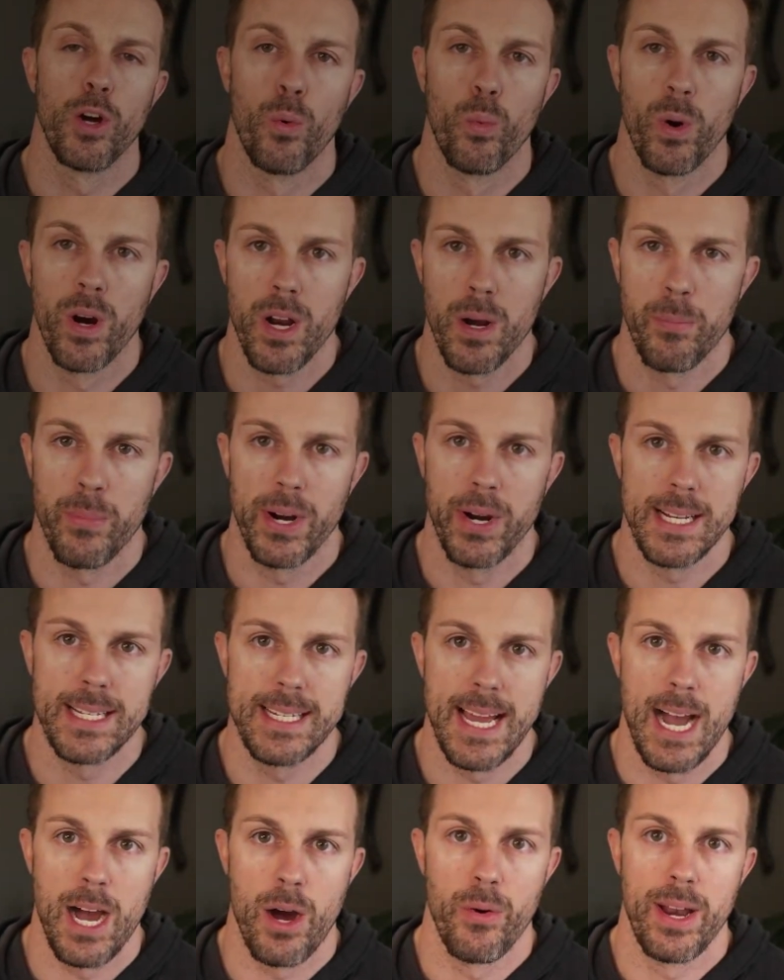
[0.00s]
we're going to break
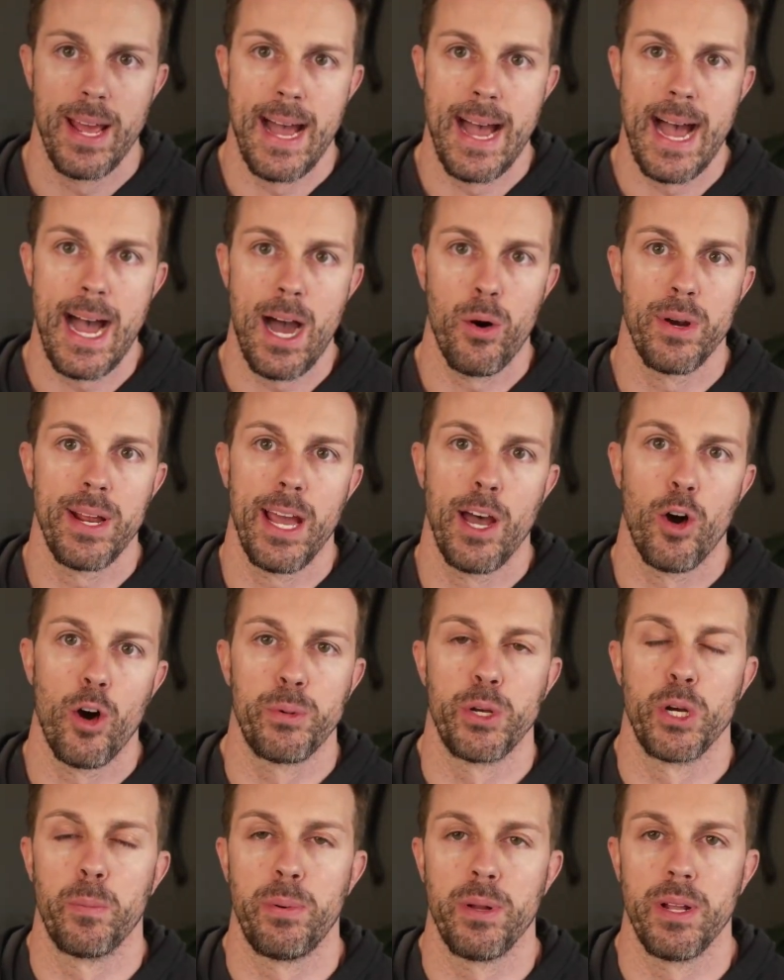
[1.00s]
down how to help
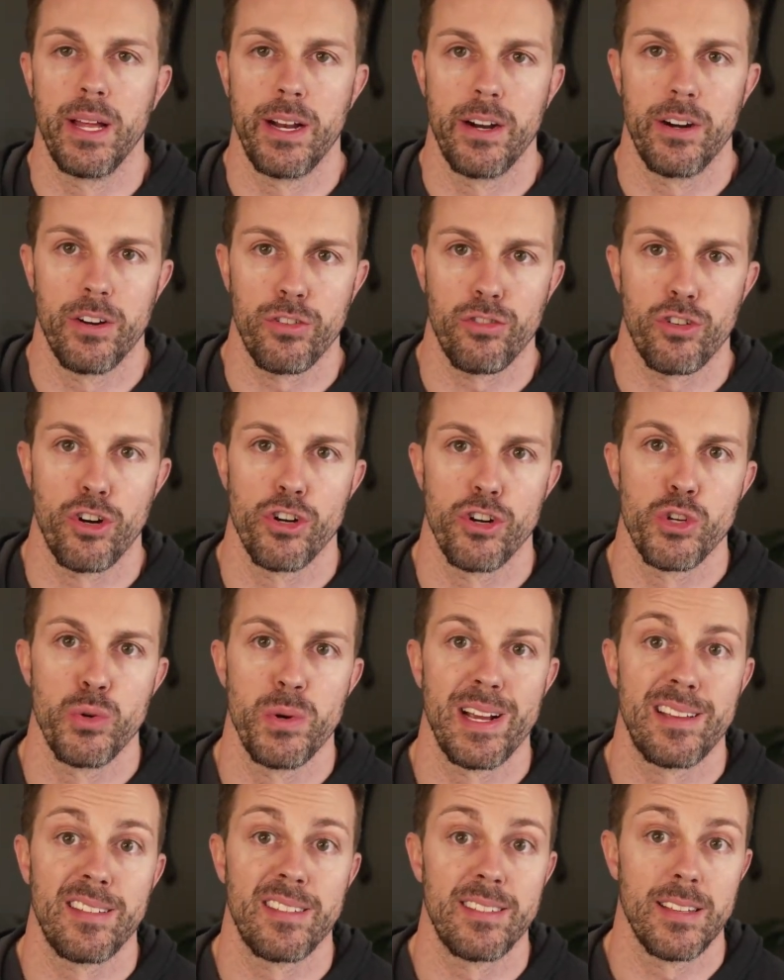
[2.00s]
your player start to
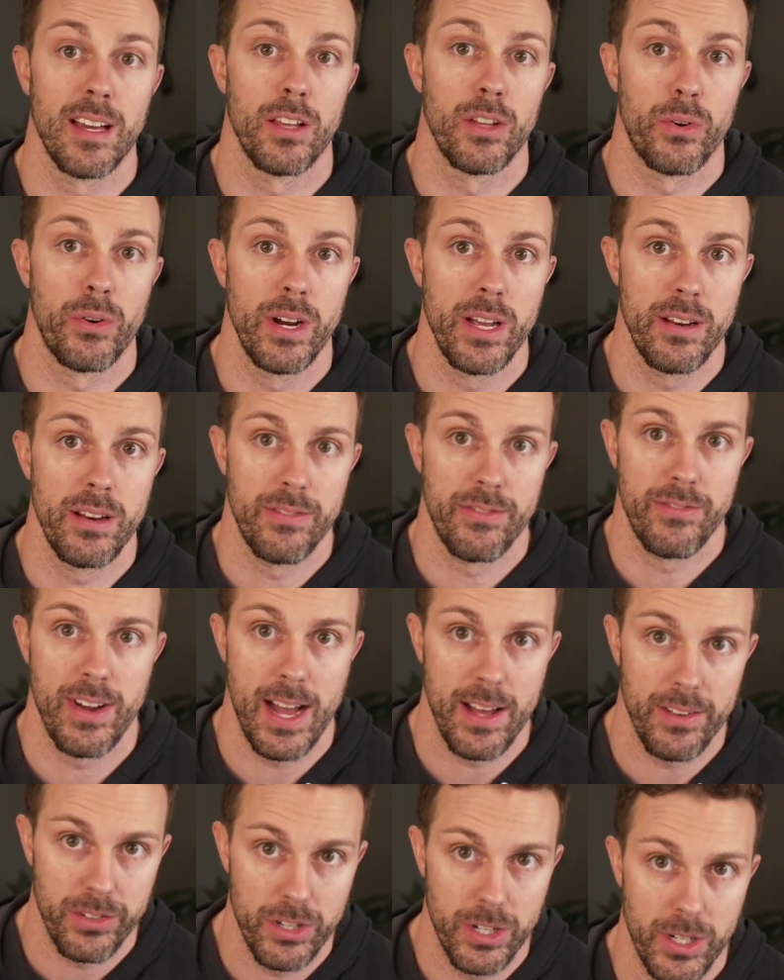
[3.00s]
accelerate
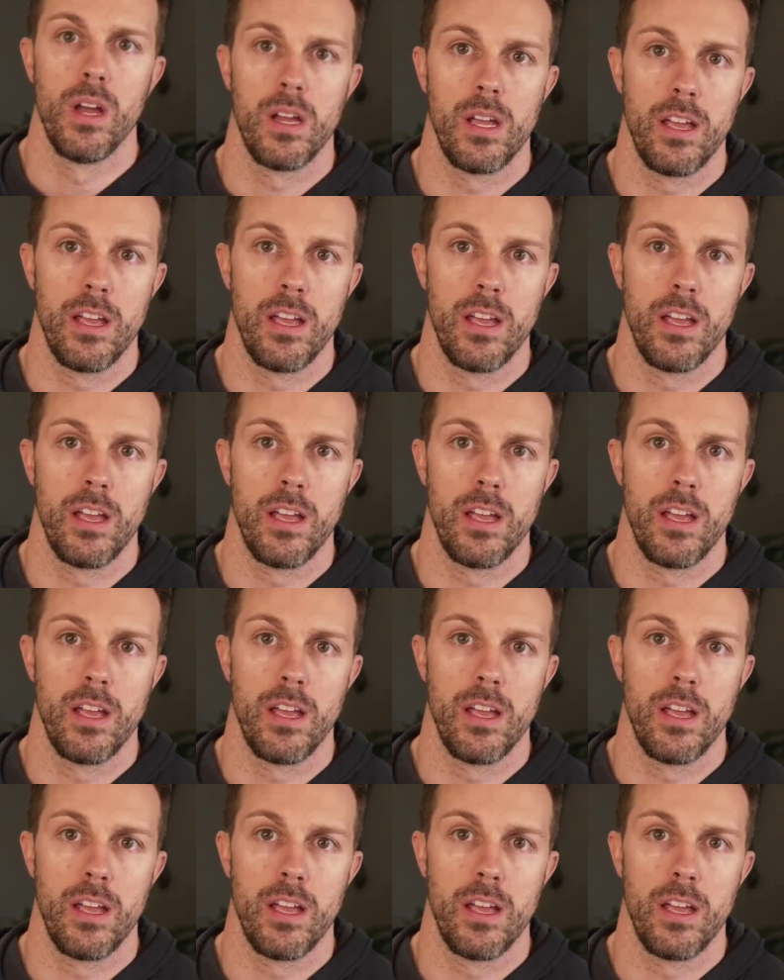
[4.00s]
faster.